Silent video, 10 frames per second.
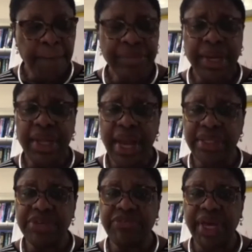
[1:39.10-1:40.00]

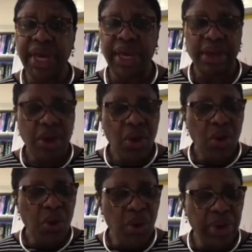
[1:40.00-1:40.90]
Collectively,
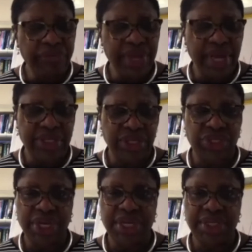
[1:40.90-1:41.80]
all of the
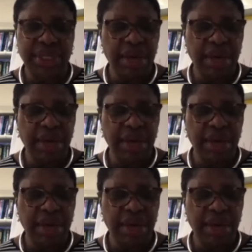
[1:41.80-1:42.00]
SDGs